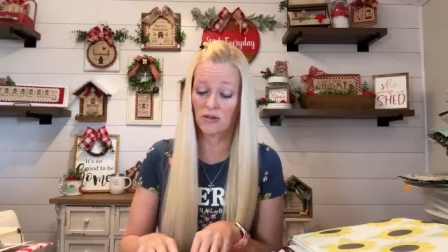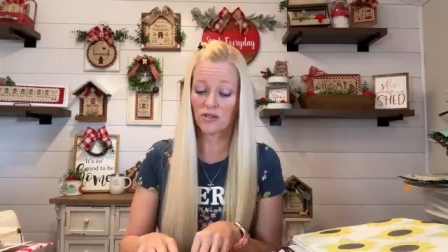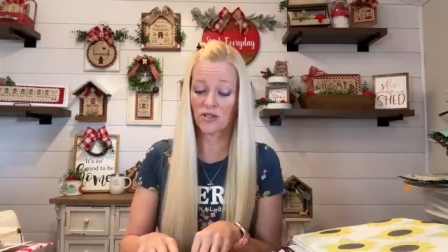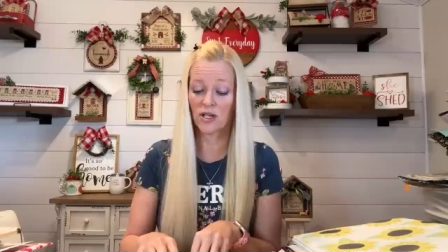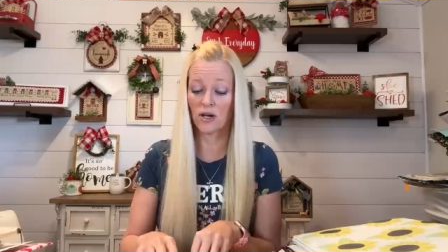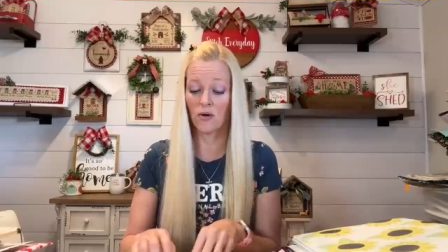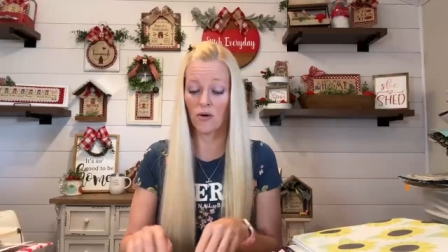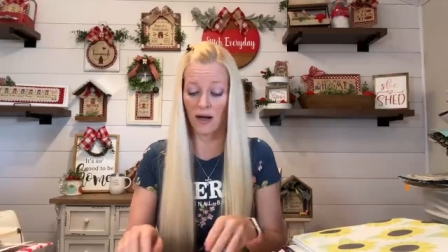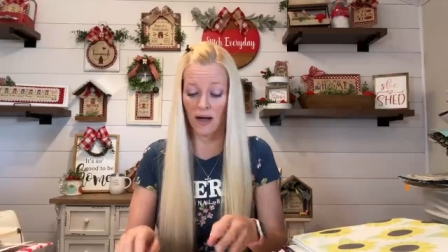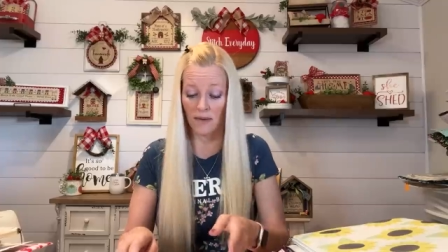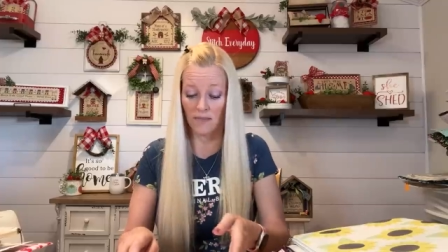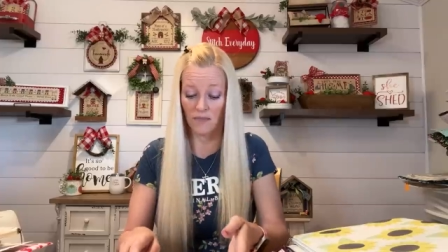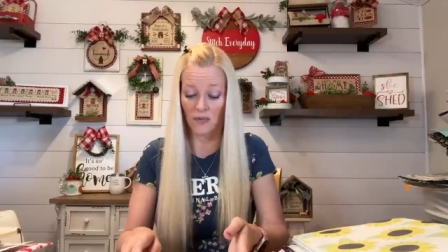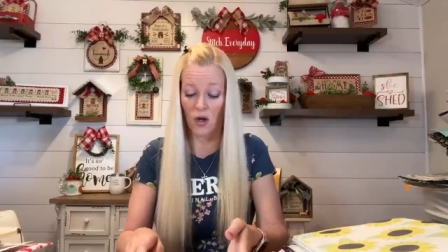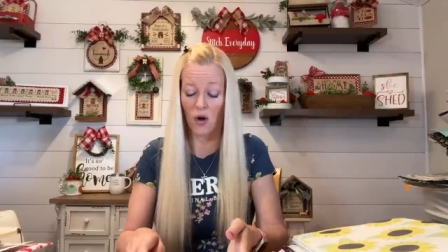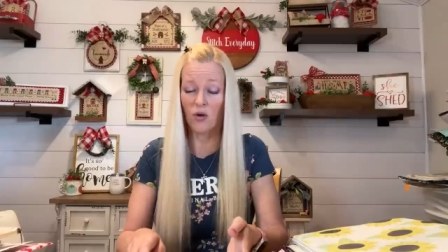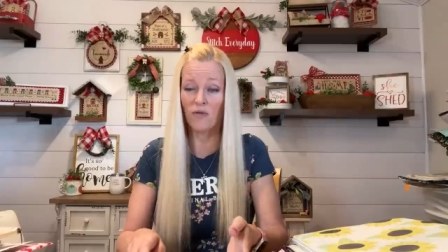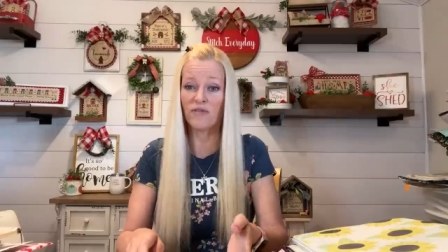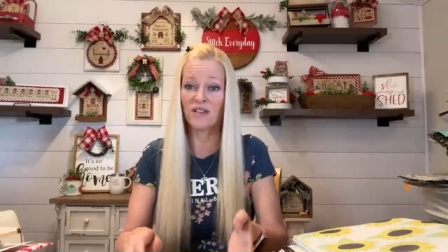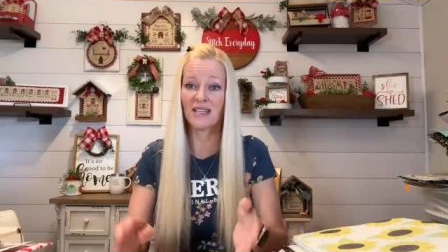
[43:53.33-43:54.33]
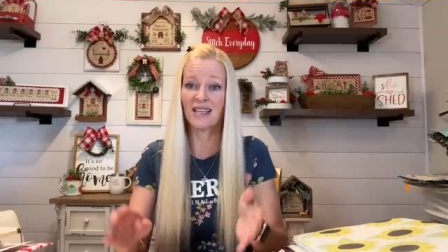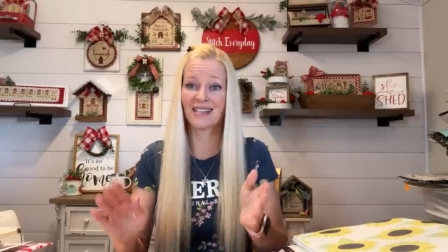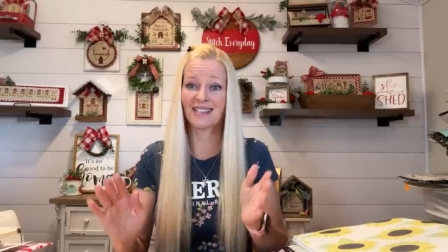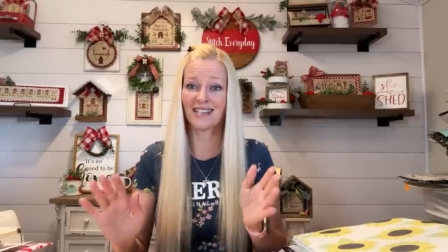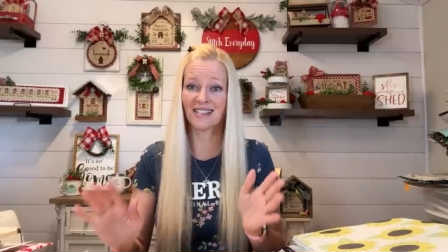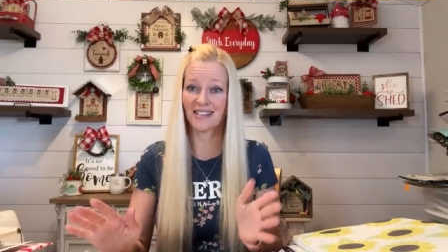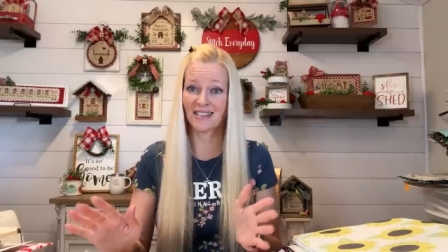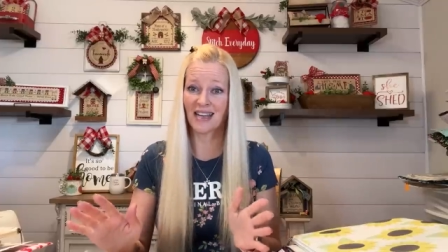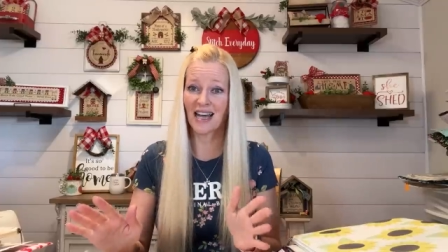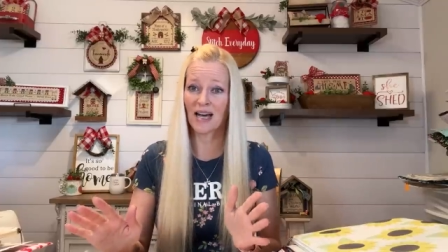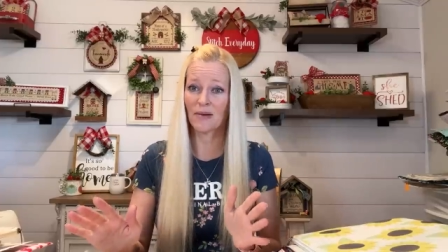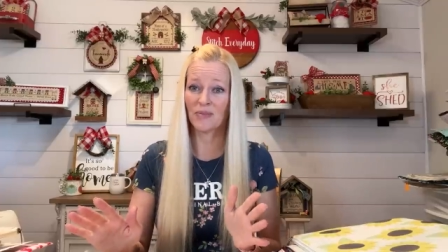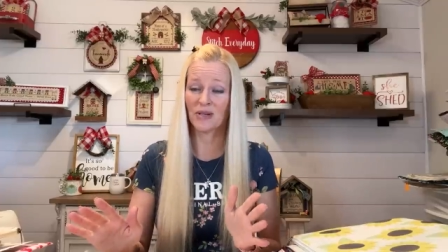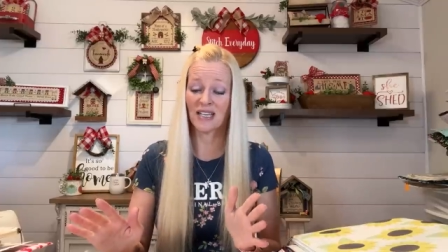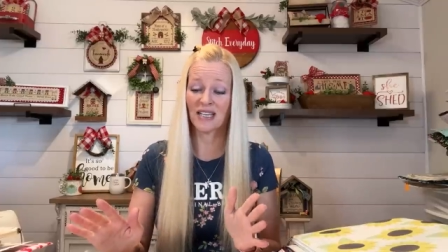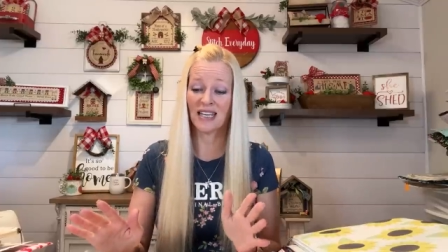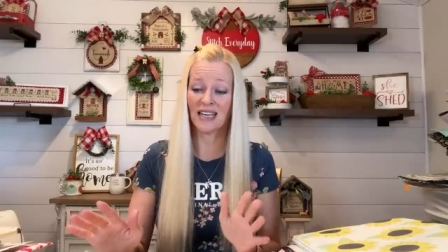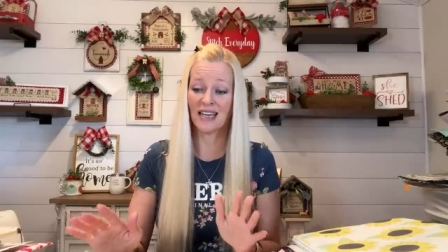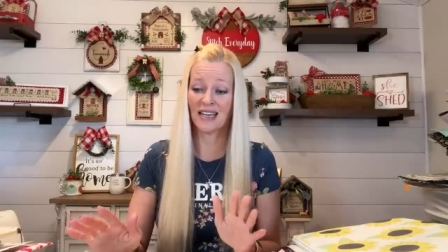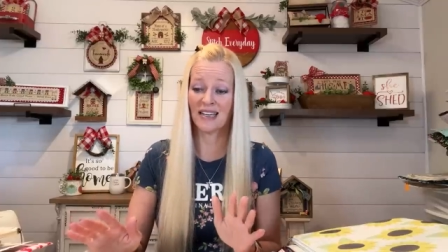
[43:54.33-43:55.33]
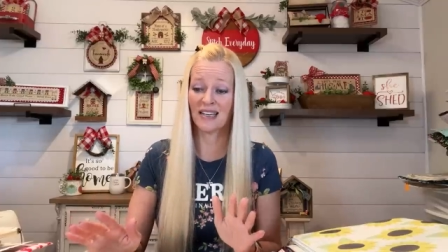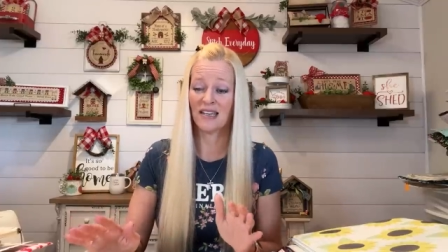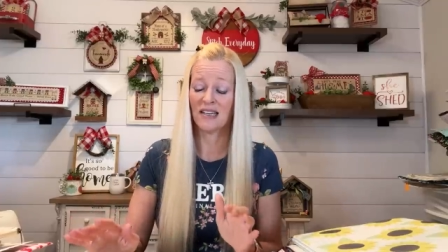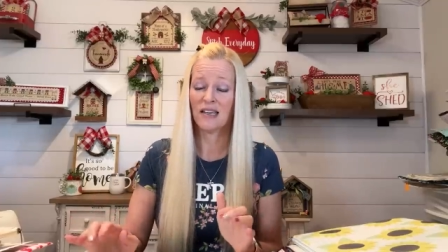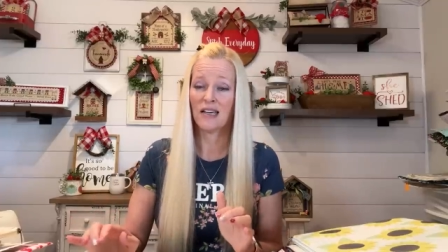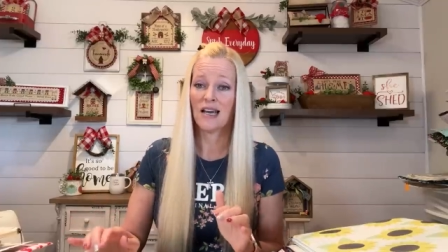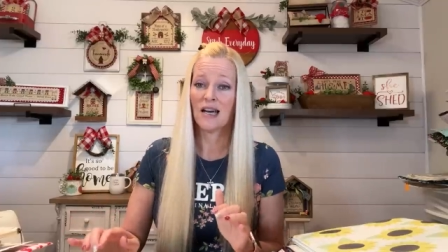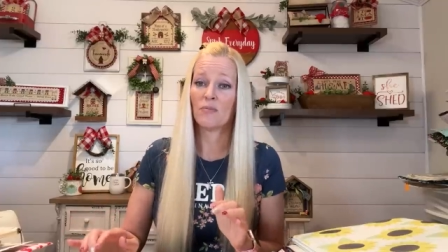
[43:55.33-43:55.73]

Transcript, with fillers: So um, hopefully that doesn't happen again,